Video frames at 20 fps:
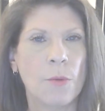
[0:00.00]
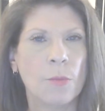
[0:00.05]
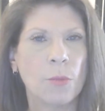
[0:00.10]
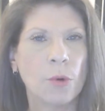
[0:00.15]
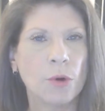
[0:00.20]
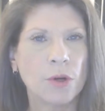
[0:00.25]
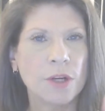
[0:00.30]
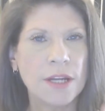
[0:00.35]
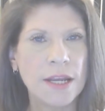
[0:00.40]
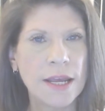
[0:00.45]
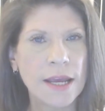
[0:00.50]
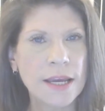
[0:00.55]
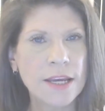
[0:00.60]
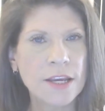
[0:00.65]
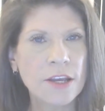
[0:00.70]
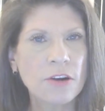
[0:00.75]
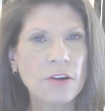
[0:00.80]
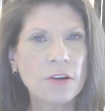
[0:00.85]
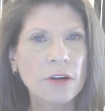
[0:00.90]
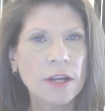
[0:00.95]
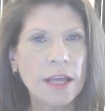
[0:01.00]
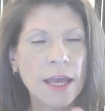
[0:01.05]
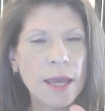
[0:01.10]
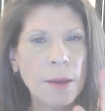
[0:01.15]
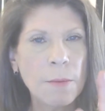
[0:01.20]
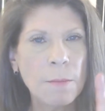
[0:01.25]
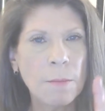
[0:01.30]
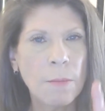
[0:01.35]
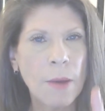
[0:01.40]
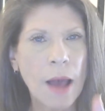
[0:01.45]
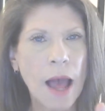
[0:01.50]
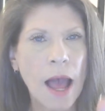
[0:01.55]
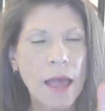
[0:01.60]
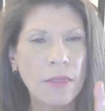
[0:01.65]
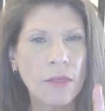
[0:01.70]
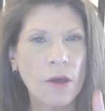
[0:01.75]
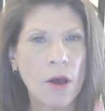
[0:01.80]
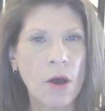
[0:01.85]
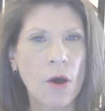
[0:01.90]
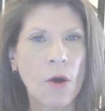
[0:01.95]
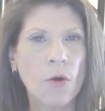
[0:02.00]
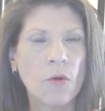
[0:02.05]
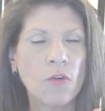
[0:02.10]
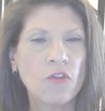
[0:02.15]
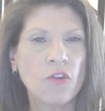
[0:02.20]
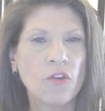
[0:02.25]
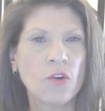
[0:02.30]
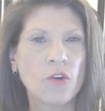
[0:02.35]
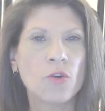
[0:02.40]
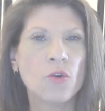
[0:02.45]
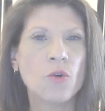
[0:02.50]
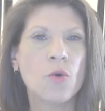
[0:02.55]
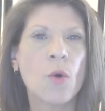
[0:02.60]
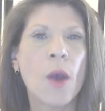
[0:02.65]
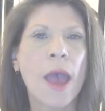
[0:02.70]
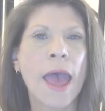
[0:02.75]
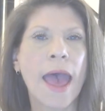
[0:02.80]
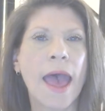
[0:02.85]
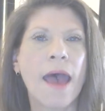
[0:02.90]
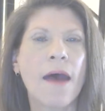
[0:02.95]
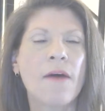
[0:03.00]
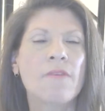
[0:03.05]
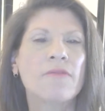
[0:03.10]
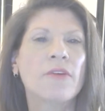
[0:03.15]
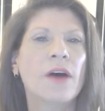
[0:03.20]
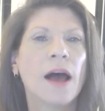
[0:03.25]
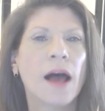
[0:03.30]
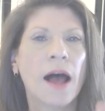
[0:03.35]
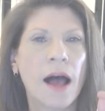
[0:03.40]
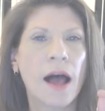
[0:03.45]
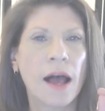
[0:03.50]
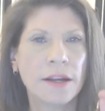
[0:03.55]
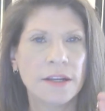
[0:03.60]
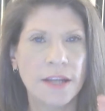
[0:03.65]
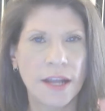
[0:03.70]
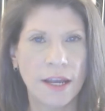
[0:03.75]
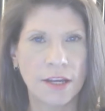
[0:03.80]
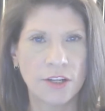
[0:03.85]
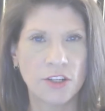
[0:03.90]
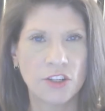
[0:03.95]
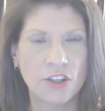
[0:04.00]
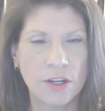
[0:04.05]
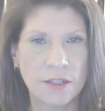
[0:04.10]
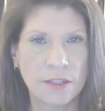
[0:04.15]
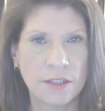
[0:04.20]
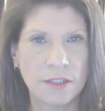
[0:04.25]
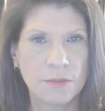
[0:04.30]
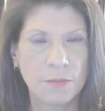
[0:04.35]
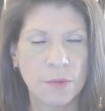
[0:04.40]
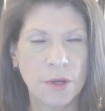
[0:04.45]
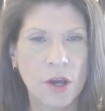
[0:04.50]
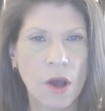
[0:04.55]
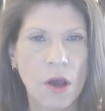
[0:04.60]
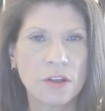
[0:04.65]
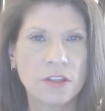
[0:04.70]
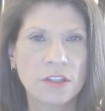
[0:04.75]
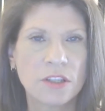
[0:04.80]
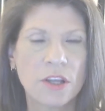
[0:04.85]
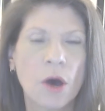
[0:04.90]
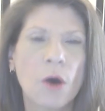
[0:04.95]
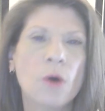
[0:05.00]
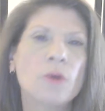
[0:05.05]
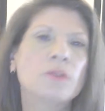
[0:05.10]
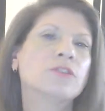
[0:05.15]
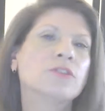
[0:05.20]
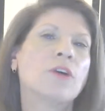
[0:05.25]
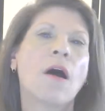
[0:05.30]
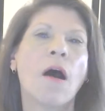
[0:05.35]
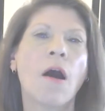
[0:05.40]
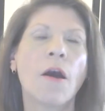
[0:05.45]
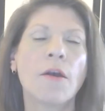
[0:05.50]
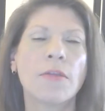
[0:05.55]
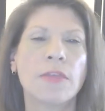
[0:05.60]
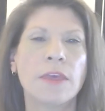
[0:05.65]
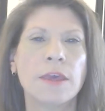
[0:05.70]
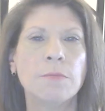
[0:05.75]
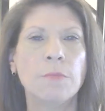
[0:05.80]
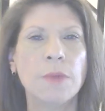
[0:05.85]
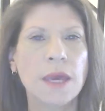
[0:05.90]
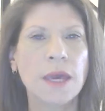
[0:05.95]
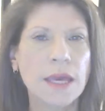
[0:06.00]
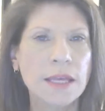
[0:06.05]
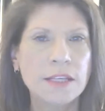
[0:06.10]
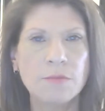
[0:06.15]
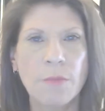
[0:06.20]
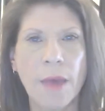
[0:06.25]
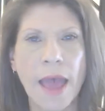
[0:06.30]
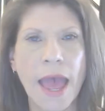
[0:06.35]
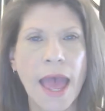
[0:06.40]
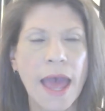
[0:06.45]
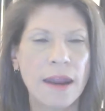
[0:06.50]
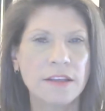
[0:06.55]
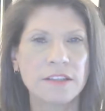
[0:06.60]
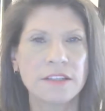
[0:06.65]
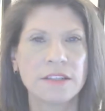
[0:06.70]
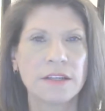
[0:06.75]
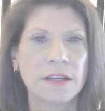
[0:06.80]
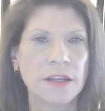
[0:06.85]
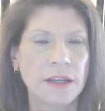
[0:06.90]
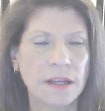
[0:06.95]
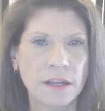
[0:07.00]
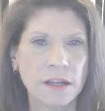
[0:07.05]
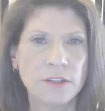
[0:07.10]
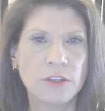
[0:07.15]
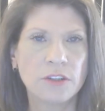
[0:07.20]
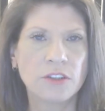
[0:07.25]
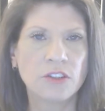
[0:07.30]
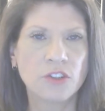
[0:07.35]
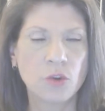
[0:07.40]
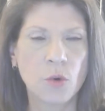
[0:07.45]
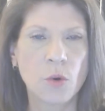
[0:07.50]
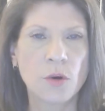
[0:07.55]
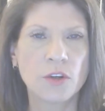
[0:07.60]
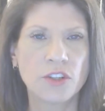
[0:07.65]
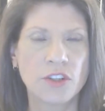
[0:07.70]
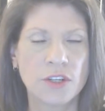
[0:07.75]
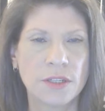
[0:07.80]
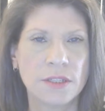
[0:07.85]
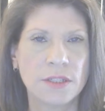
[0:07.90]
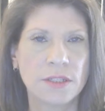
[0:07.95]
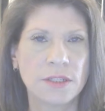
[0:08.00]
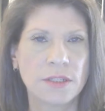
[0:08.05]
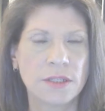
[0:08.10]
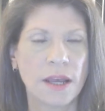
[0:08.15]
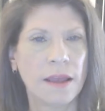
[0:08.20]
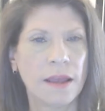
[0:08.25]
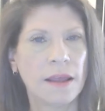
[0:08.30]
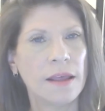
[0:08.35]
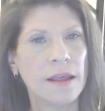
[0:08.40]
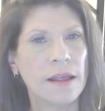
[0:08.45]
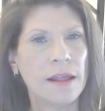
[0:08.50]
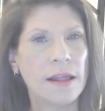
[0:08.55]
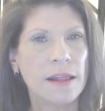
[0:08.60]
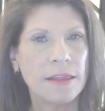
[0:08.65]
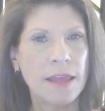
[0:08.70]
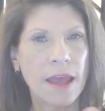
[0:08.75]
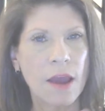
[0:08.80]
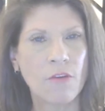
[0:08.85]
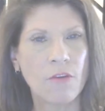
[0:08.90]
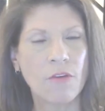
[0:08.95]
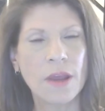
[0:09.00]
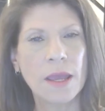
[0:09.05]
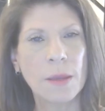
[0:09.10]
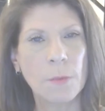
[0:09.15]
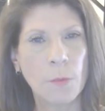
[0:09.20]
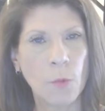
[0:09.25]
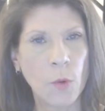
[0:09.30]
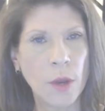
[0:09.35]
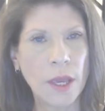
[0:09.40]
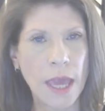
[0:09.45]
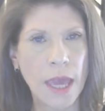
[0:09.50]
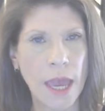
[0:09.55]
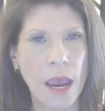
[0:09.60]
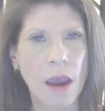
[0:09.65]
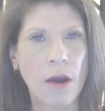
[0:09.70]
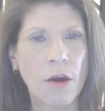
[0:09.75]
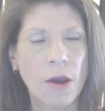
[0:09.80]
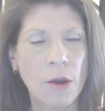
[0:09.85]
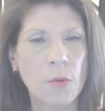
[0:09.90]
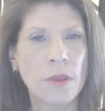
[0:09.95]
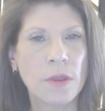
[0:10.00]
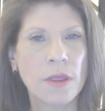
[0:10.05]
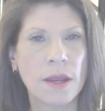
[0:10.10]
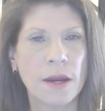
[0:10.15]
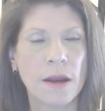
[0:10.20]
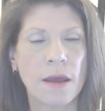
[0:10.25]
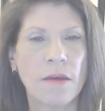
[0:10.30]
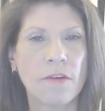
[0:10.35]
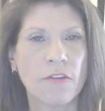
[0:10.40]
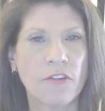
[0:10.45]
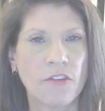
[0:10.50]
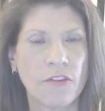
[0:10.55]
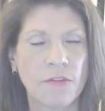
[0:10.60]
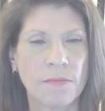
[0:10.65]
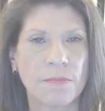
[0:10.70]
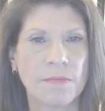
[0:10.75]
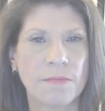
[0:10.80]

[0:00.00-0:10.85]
particularly by those who have addictions, because those are the biggest, baddest distortions that we carry within us.